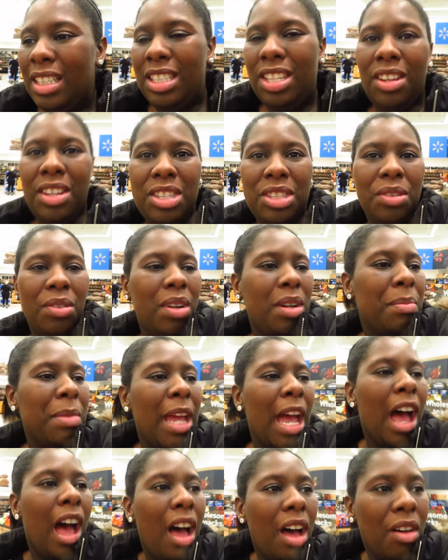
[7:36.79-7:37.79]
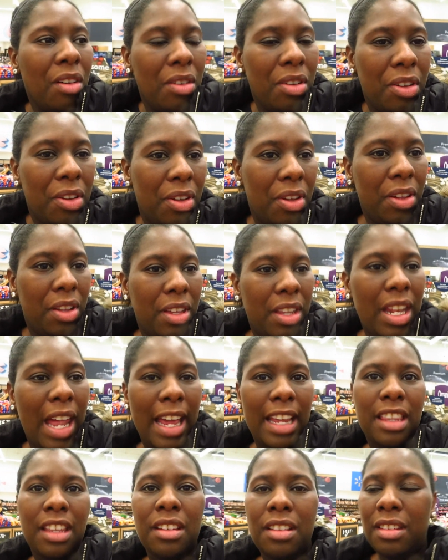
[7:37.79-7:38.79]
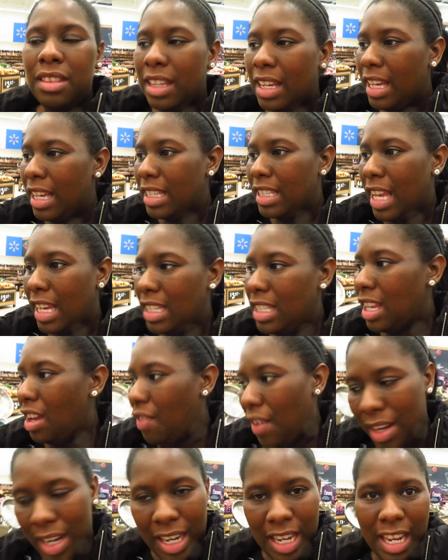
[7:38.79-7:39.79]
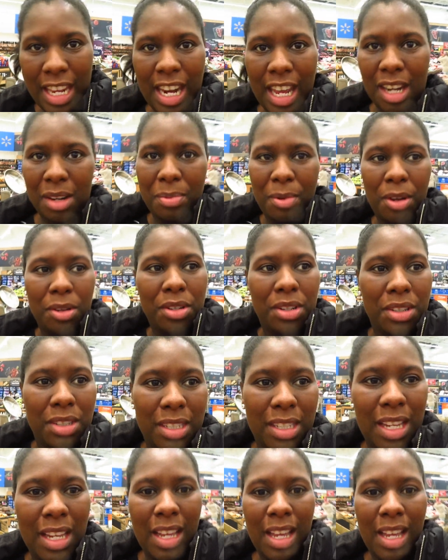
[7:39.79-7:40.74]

So it's throwing me off. Like little things, like stuff I need to get out of produce.